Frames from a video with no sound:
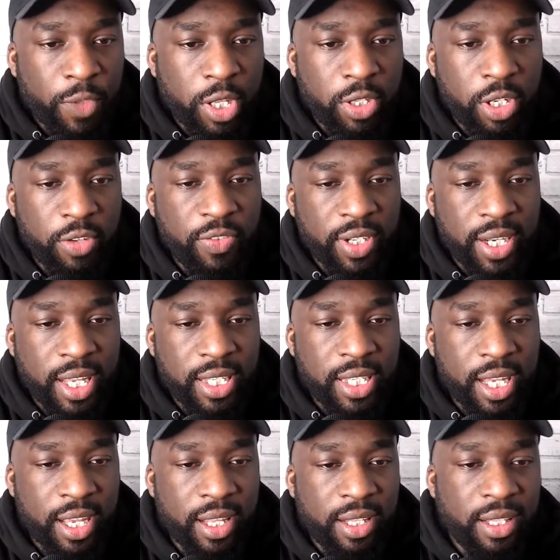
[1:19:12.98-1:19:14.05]
Do you think
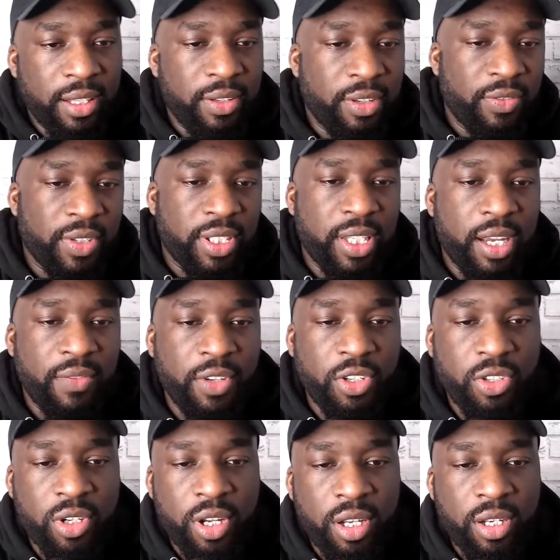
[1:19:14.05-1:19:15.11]
Savage,
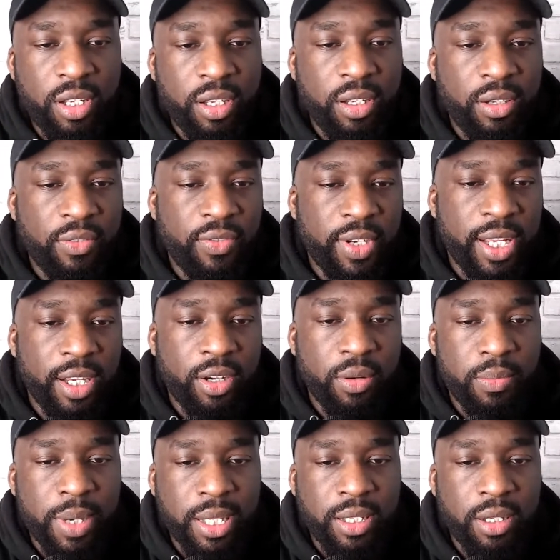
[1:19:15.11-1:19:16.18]
Charlotte, Flair
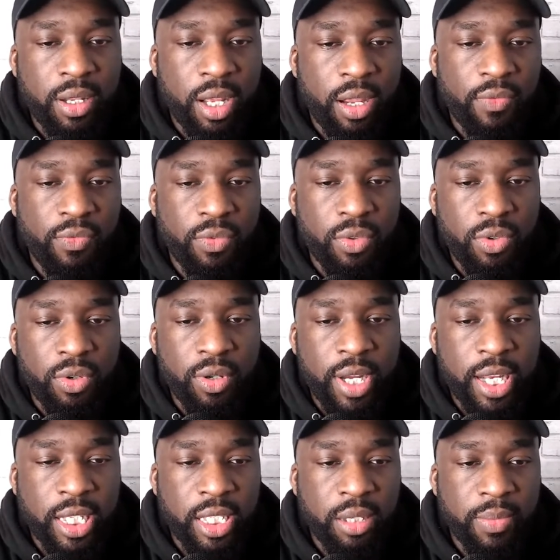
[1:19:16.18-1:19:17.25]
come back tonight and
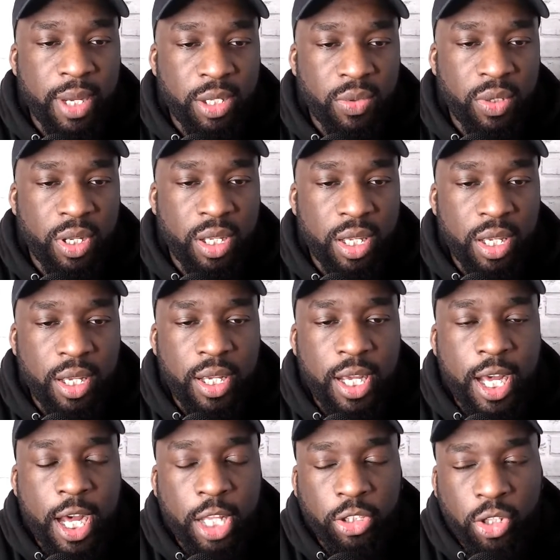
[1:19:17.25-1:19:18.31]
Raw added to the match?
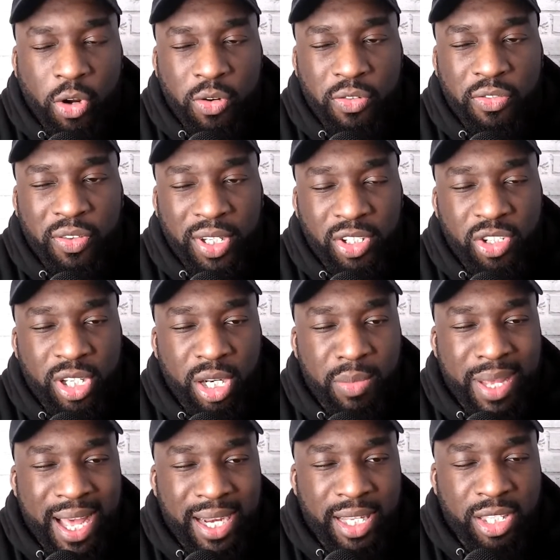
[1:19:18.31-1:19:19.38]
I don't think she's going
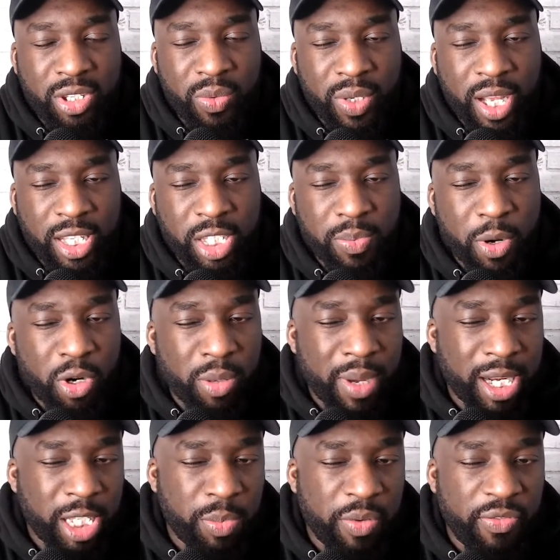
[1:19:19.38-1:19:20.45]
to be added to it. I spoke
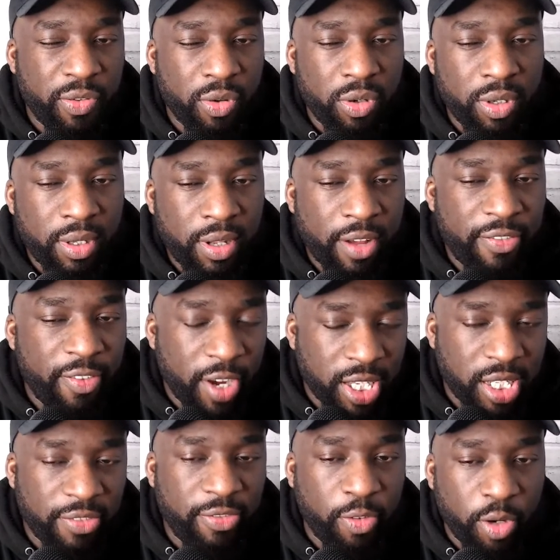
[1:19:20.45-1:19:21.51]
about this before. At
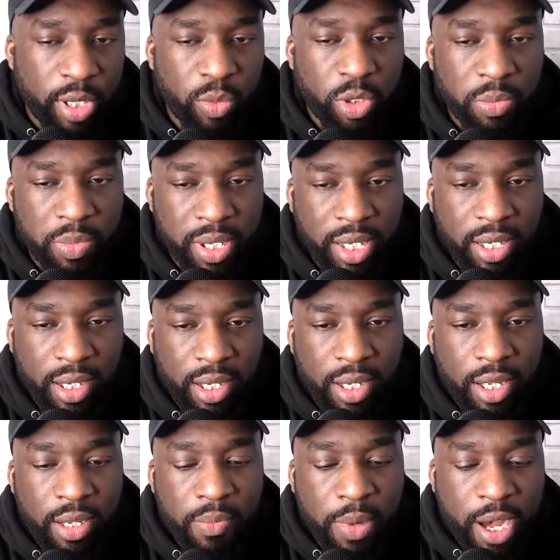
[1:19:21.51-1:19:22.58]
first, I thought it would be,
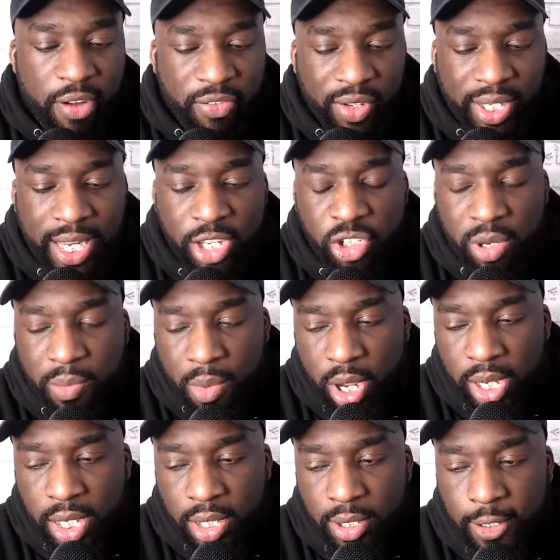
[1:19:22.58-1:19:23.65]
but I think that she
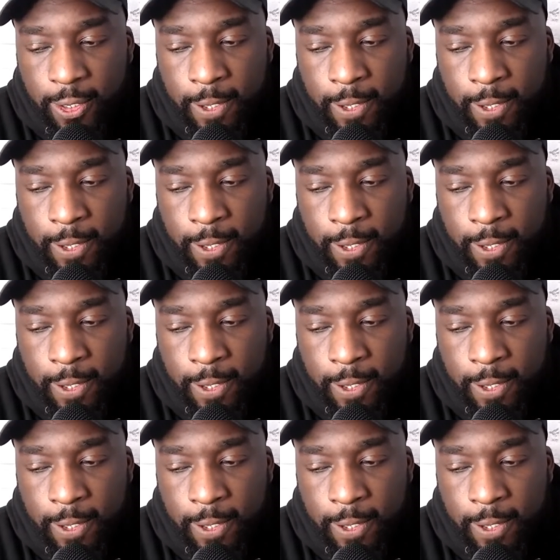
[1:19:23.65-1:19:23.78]
might